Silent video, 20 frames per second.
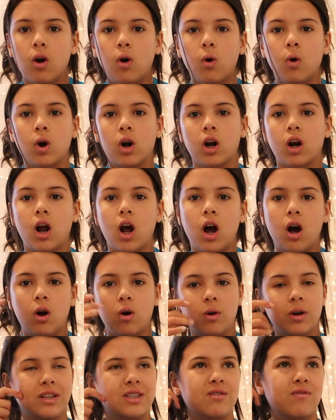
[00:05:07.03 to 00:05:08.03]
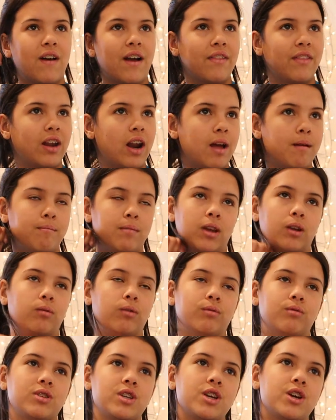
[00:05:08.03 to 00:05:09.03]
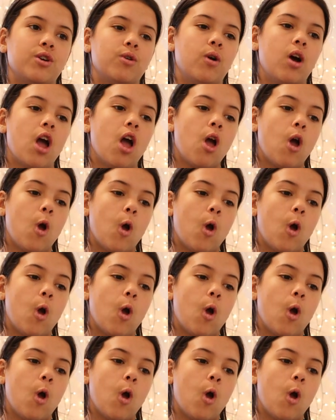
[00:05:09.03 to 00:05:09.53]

Or, oh, it's fine that I'm being rude too.